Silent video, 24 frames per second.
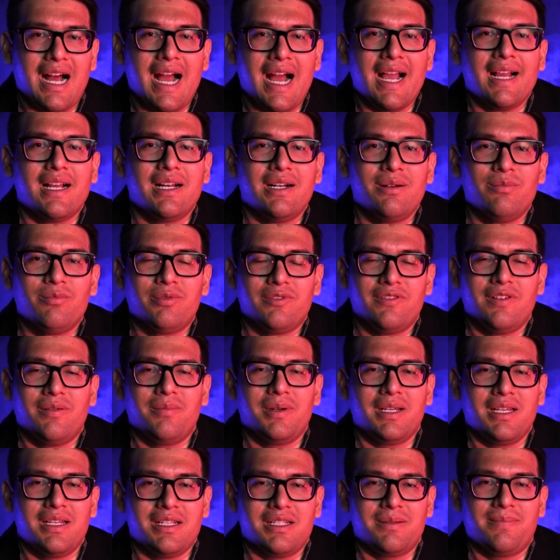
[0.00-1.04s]
I come from
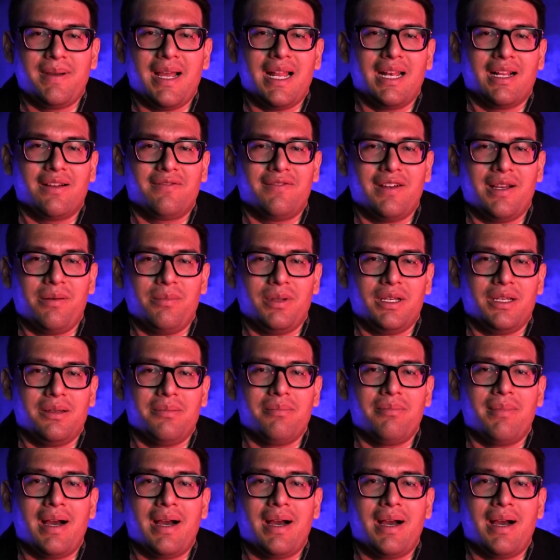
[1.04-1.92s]
a Hispanic family.